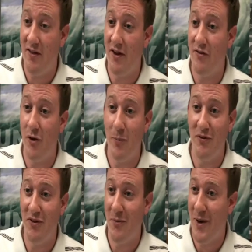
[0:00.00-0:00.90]
that's
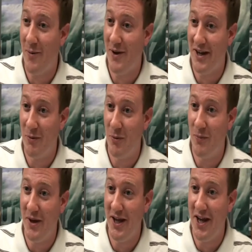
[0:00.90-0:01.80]
open to the public and will
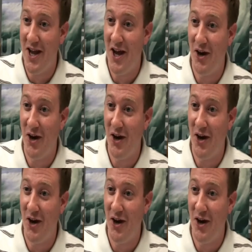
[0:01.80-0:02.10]
be